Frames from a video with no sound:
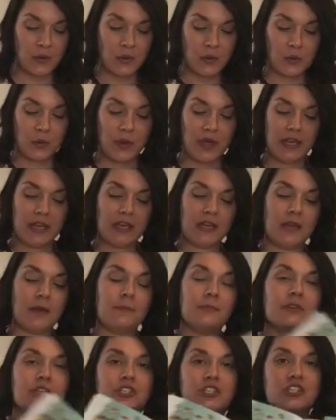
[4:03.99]
when
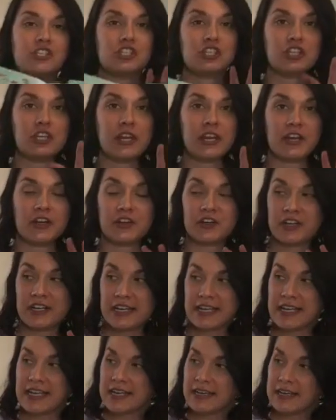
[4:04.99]
Miss
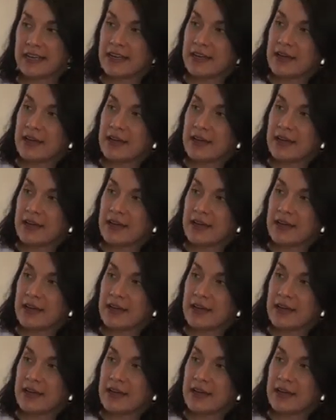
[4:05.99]
Cherry